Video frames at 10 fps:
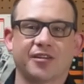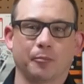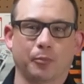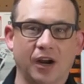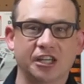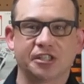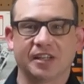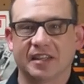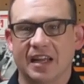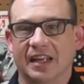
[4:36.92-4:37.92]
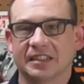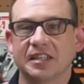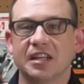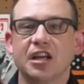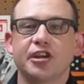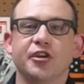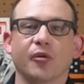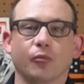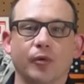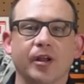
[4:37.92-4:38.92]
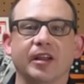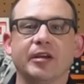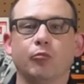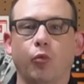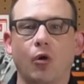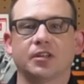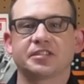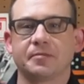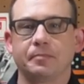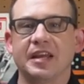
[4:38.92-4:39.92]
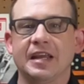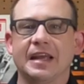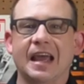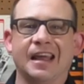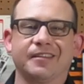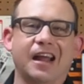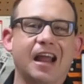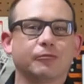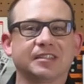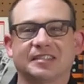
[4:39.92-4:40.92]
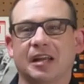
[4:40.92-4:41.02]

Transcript: compression and things, you really want to be at, I would say,